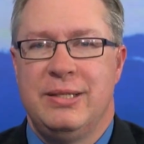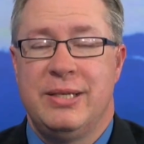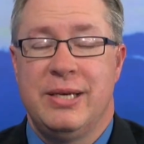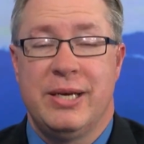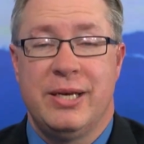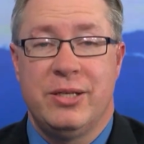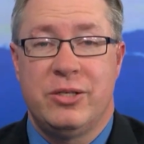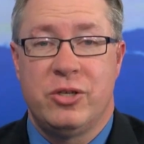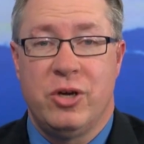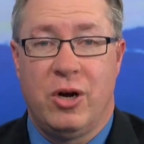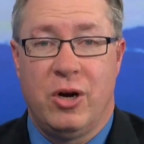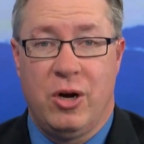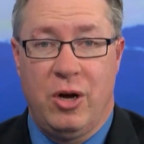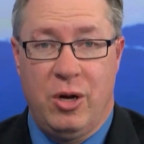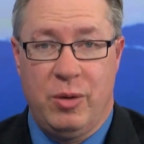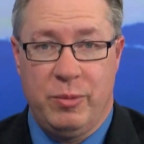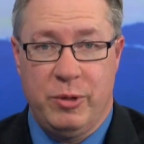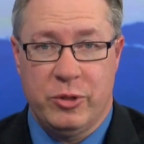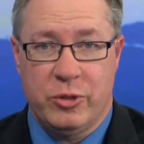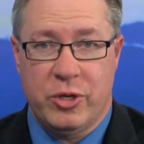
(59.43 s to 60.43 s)
Tickets
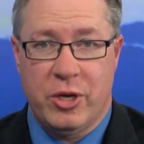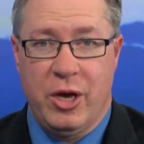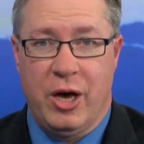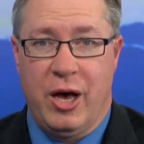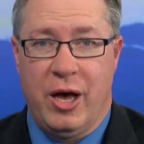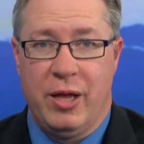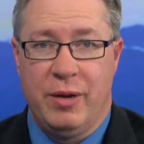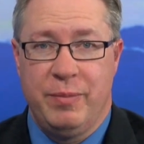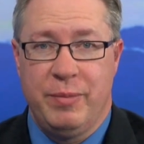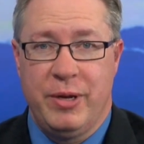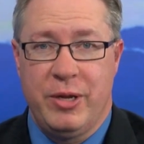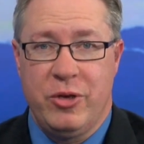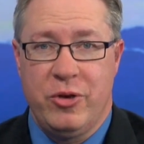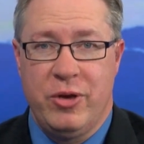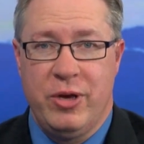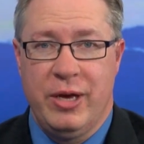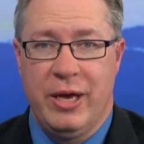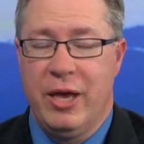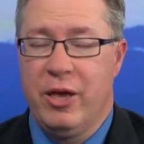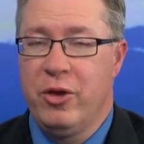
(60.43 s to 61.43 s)
are almost gone, but
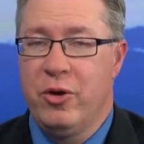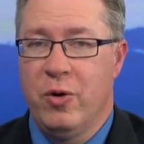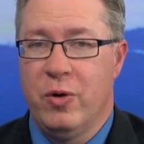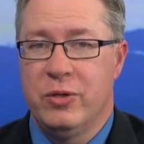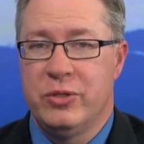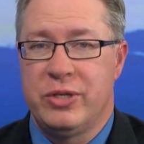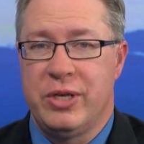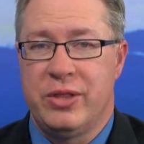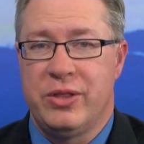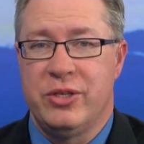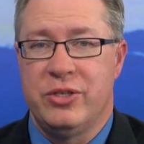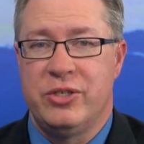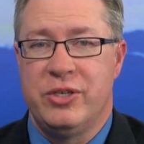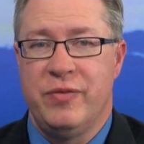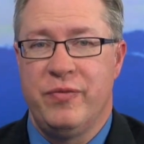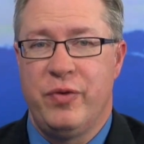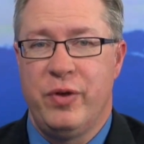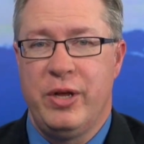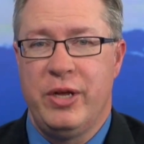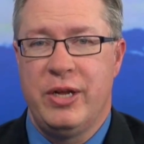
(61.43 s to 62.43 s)
you can get yours at
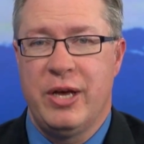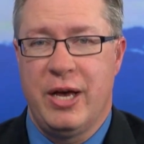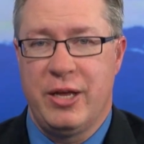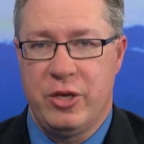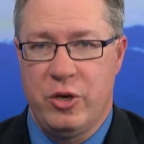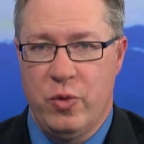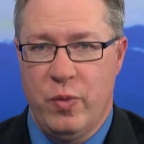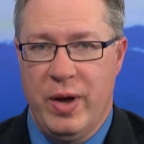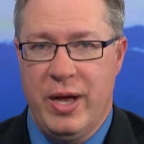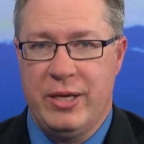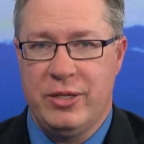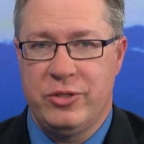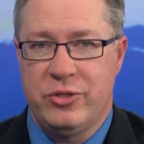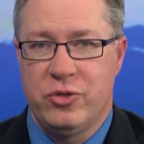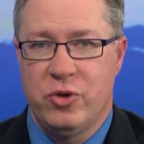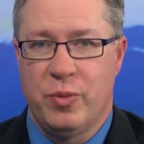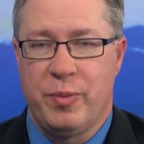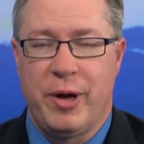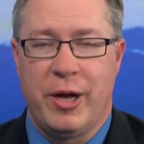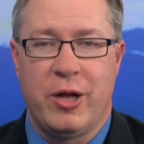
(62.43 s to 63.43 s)

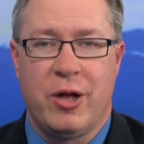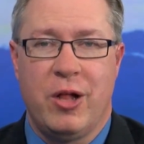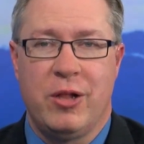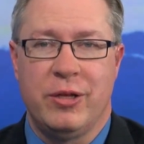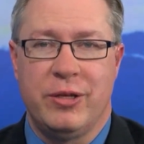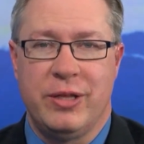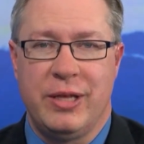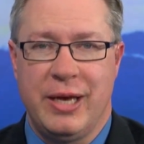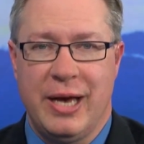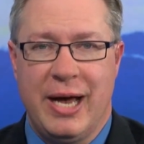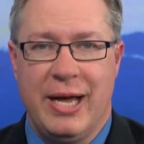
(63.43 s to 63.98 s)
thesymphony.us or by calling the